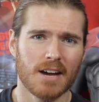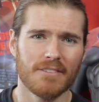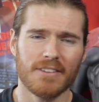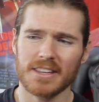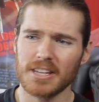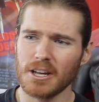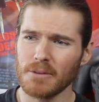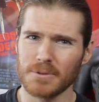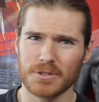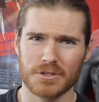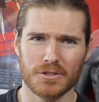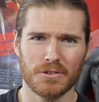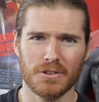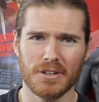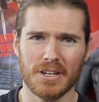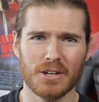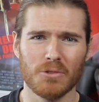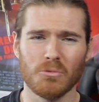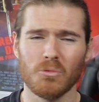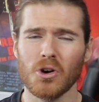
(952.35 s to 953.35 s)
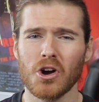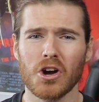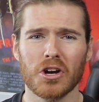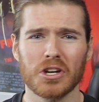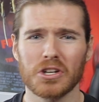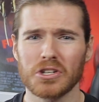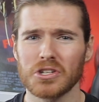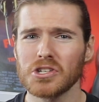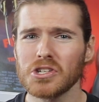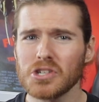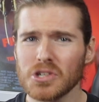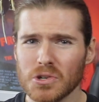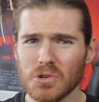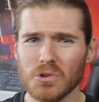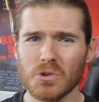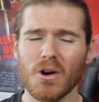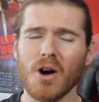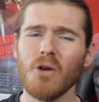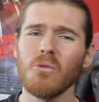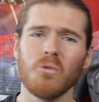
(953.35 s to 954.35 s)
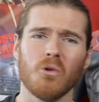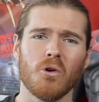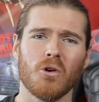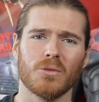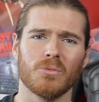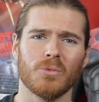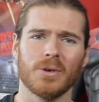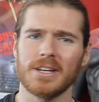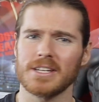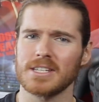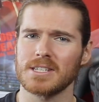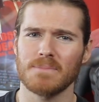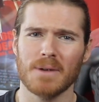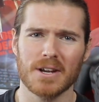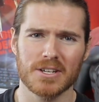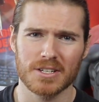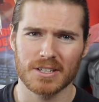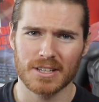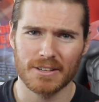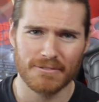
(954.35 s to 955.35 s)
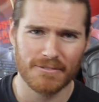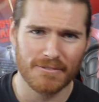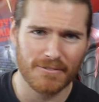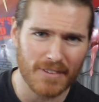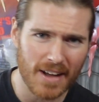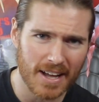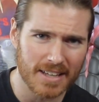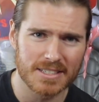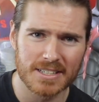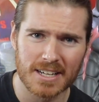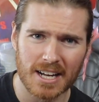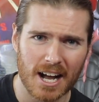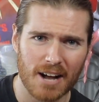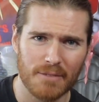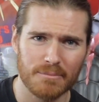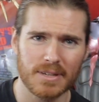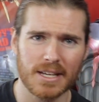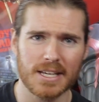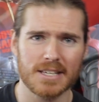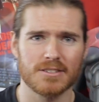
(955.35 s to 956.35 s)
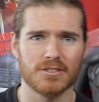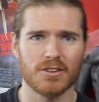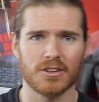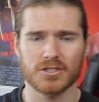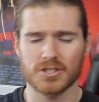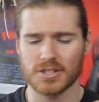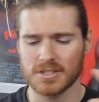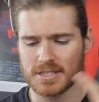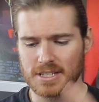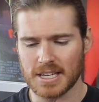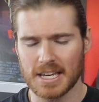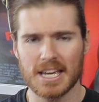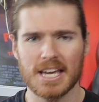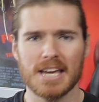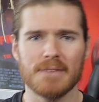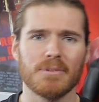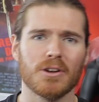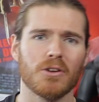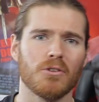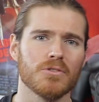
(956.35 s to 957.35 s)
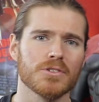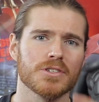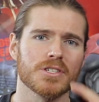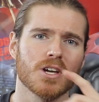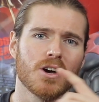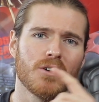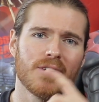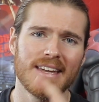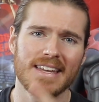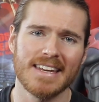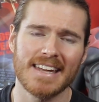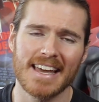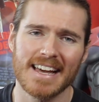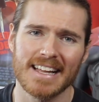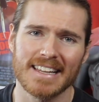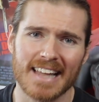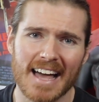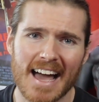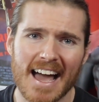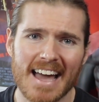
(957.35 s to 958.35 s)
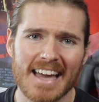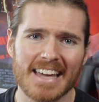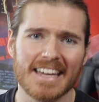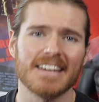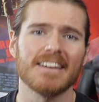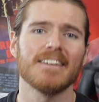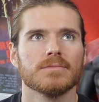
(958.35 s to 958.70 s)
I've had the opportunity to work at 2 award-winning special effects companies, not just here, but also in LA.